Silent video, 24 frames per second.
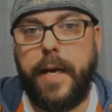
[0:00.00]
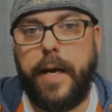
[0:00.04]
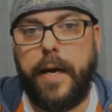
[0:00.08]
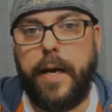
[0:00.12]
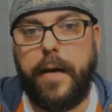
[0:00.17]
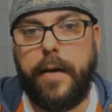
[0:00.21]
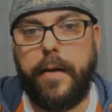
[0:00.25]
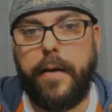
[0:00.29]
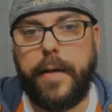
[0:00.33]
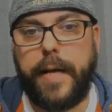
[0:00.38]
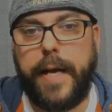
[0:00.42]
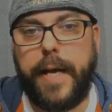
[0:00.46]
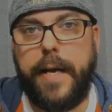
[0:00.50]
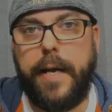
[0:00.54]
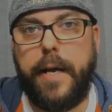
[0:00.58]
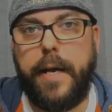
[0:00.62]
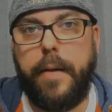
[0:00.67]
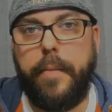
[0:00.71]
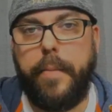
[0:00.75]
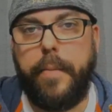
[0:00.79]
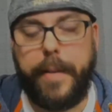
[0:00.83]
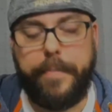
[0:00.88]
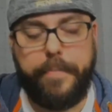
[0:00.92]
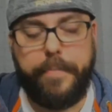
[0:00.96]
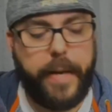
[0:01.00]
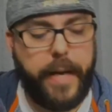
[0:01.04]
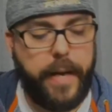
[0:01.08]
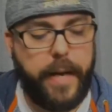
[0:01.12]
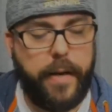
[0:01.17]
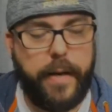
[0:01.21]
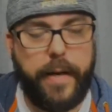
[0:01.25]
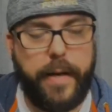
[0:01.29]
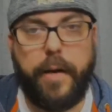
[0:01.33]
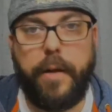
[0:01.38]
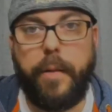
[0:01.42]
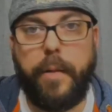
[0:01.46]
I'll
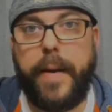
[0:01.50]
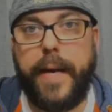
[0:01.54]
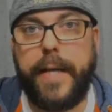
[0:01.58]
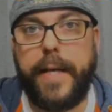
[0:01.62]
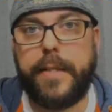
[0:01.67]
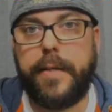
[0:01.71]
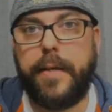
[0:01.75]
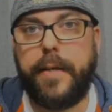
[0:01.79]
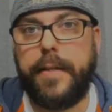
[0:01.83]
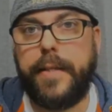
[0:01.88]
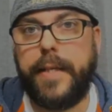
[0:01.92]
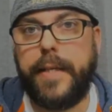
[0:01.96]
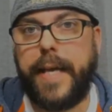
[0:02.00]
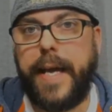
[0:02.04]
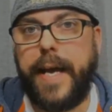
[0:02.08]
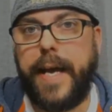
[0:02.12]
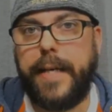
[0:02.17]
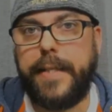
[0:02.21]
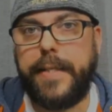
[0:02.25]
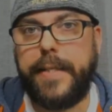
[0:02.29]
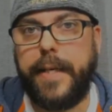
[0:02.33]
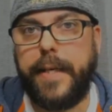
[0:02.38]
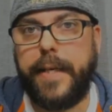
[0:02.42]
pass it on to Kaz